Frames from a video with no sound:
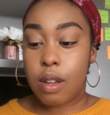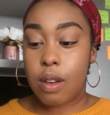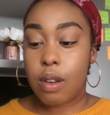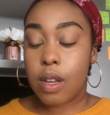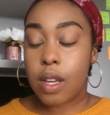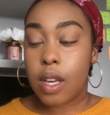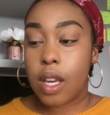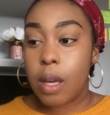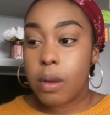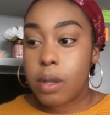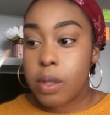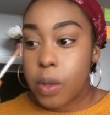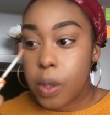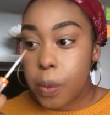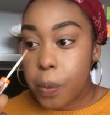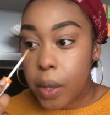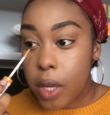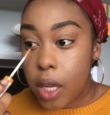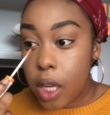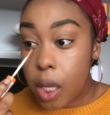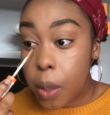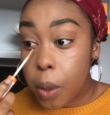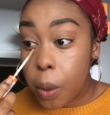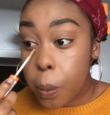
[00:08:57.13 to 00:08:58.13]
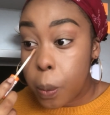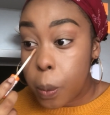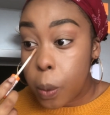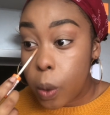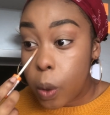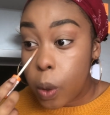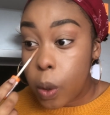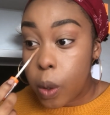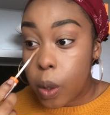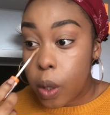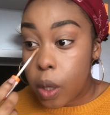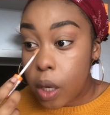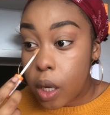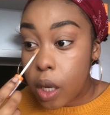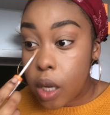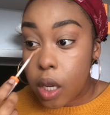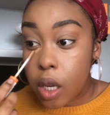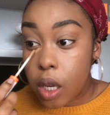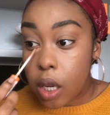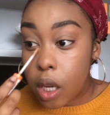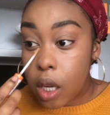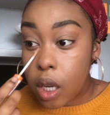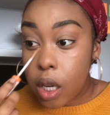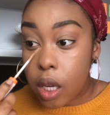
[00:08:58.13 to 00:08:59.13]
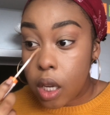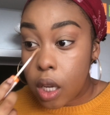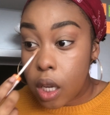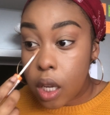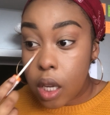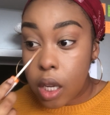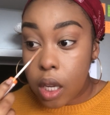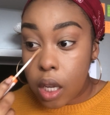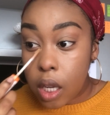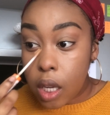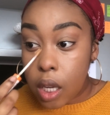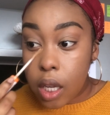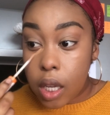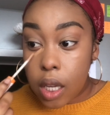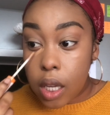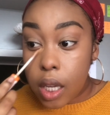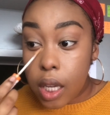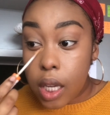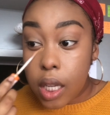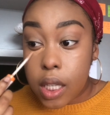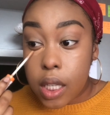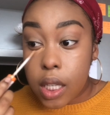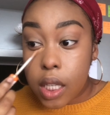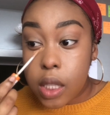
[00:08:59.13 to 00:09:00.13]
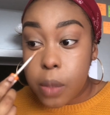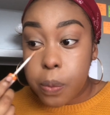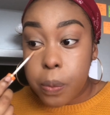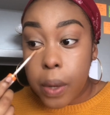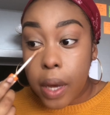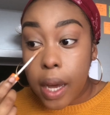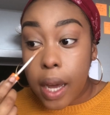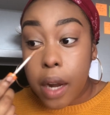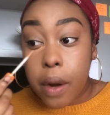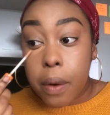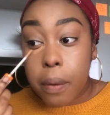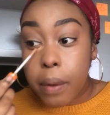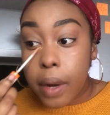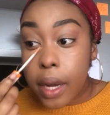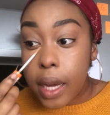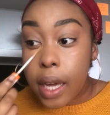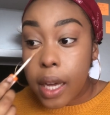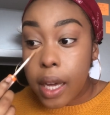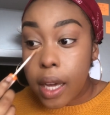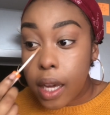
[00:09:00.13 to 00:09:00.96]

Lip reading: Okay, let's go put a little more in this part right